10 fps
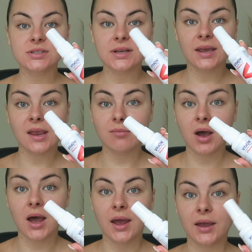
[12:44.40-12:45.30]
Just taking
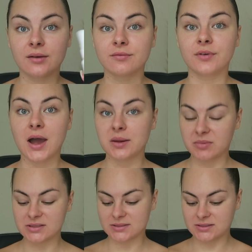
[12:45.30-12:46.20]
my
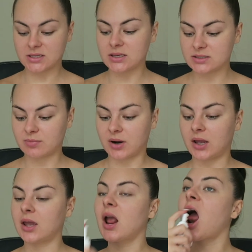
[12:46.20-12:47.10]
vitamin C
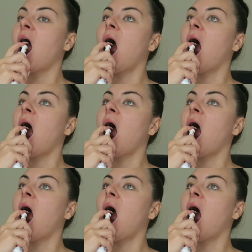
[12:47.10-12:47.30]
spray.